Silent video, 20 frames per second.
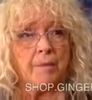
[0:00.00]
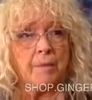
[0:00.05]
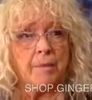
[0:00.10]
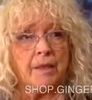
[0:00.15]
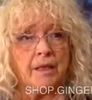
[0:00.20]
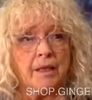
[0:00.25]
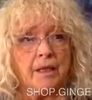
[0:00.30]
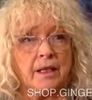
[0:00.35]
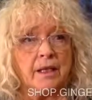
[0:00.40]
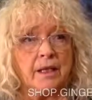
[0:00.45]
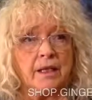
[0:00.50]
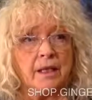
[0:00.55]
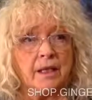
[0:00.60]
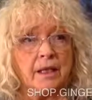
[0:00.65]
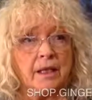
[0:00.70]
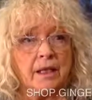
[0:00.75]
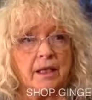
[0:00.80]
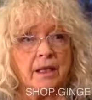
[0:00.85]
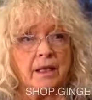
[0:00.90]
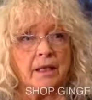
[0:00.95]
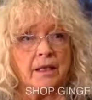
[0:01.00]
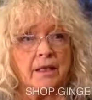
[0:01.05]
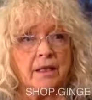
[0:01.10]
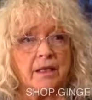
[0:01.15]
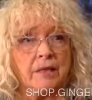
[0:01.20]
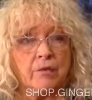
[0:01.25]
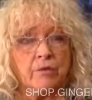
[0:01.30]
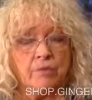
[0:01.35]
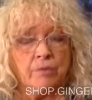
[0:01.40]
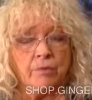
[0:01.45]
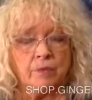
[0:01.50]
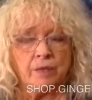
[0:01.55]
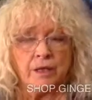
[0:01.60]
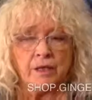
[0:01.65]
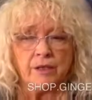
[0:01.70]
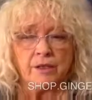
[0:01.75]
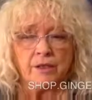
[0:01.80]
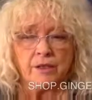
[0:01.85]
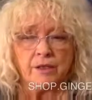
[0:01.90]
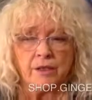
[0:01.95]
But to
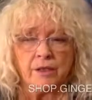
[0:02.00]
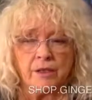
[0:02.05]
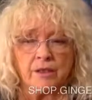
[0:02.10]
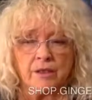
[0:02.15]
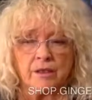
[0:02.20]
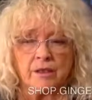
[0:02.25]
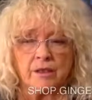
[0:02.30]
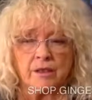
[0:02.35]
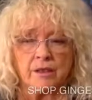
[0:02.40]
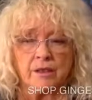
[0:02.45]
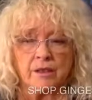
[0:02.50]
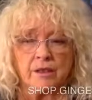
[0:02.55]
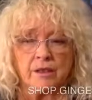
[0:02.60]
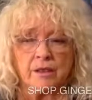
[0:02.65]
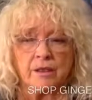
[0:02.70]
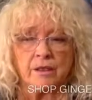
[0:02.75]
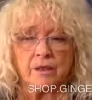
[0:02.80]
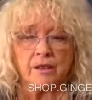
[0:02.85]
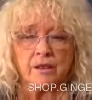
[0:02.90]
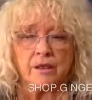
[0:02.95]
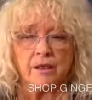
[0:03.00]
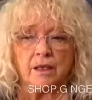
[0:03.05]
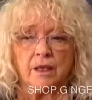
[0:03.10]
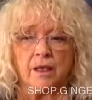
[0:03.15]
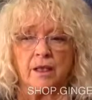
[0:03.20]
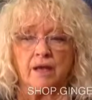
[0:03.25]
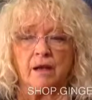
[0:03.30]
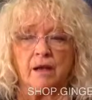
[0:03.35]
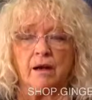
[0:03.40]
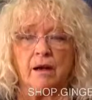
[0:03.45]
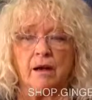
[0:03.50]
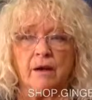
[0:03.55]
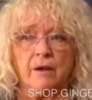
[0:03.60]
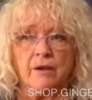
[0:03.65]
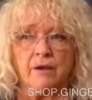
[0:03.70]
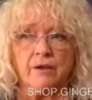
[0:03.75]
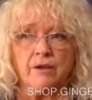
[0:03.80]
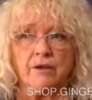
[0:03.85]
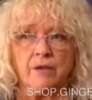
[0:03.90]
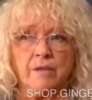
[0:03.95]
reach that
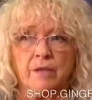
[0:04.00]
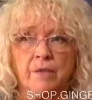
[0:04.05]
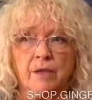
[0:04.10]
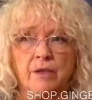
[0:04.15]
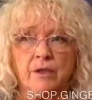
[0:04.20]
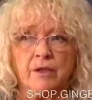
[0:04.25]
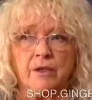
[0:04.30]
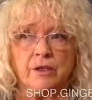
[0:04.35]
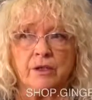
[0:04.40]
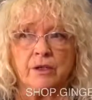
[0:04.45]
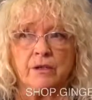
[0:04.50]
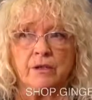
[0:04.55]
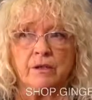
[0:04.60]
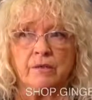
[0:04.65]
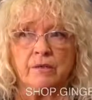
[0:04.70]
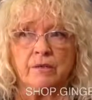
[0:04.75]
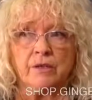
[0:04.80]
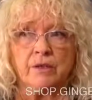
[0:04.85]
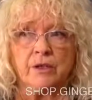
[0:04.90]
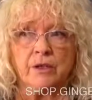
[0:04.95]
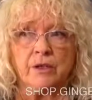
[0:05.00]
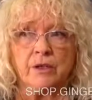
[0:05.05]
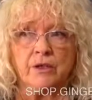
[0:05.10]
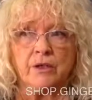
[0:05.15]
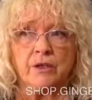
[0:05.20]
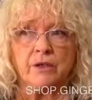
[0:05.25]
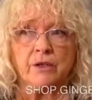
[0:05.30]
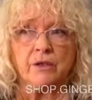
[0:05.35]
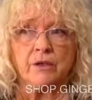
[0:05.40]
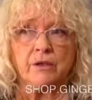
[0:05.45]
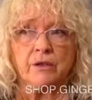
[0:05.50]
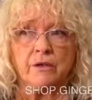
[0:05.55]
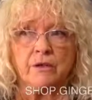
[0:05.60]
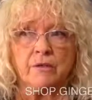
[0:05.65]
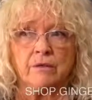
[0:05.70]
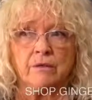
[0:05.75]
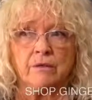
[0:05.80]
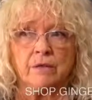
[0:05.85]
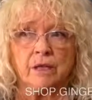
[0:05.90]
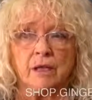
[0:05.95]
higher dimension with each other
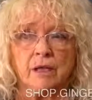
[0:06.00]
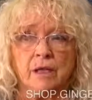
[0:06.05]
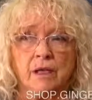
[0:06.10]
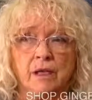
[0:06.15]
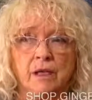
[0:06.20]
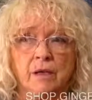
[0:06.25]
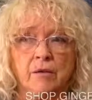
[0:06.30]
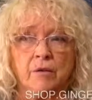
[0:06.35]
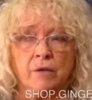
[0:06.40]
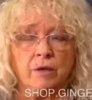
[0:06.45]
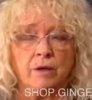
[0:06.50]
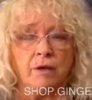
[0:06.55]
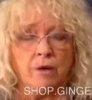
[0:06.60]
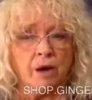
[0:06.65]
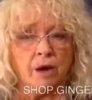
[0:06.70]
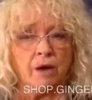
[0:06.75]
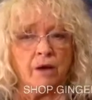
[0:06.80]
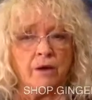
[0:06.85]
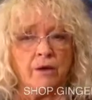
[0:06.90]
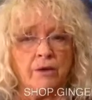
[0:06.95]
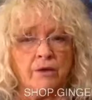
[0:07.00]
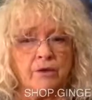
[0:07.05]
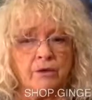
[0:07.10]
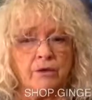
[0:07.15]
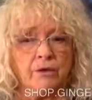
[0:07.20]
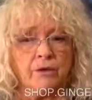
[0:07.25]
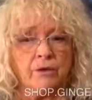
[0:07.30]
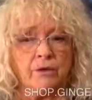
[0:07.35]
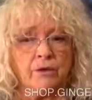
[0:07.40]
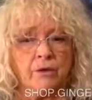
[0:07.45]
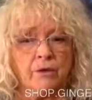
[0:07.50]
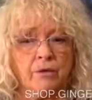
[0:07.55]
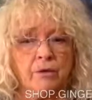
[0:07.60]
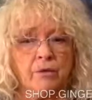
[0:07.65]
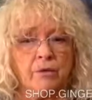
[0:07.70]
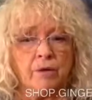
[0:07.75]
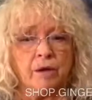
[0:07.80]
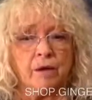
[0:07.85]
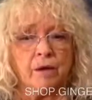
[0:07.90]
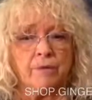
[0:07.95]
requires you
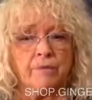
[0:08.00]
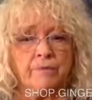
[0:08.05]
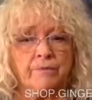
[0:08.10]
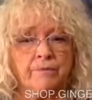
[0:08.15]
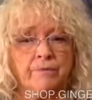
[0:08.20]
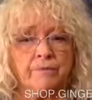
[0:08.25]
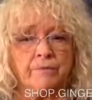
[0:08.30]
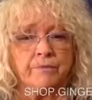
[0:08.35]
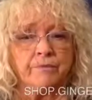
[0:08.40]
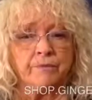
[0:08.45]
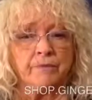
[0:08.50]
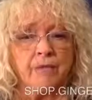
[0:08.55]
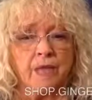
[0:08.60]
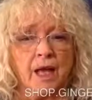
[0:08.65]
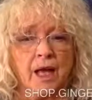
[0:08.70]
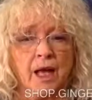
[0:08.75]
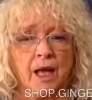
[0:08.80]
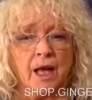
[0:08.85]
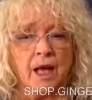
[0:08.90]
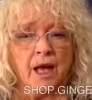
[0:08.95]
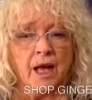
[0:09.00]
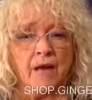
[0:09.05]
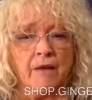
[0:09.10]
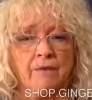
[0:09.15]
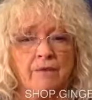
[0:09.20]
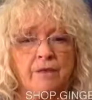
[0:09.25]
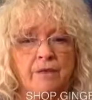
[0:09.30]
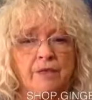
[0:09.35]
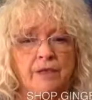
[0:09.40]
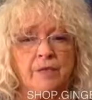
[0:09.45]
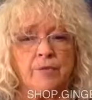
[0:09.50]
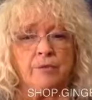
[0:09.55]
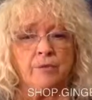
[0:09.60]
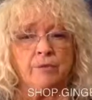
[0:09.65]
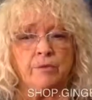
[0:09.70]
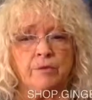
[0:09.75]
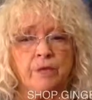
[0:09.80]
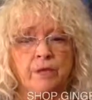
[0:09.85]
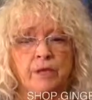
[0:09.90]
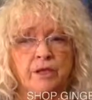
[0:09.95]
to um, have a deeper
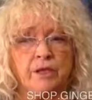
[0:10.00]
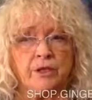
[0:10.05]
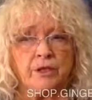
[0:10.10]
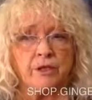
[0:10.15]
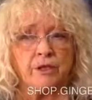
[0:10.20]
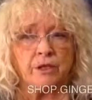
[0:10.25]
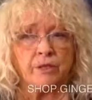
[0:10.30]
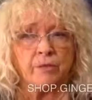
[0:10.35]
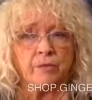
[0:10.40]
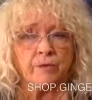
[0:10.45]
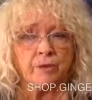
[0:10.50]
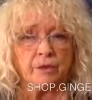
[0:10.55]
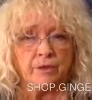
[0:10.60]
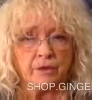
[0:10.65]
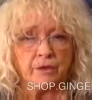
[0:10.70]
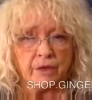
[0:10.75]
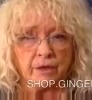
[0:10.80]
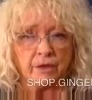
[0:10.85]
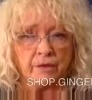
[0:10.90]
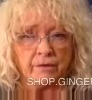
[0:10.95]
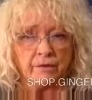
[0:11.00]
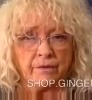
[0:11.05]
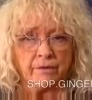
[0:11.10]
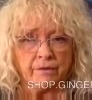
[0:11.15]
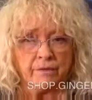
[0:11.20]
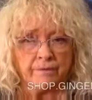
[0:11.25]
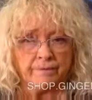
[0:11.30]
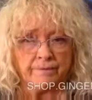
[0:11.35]
relationship with yourself.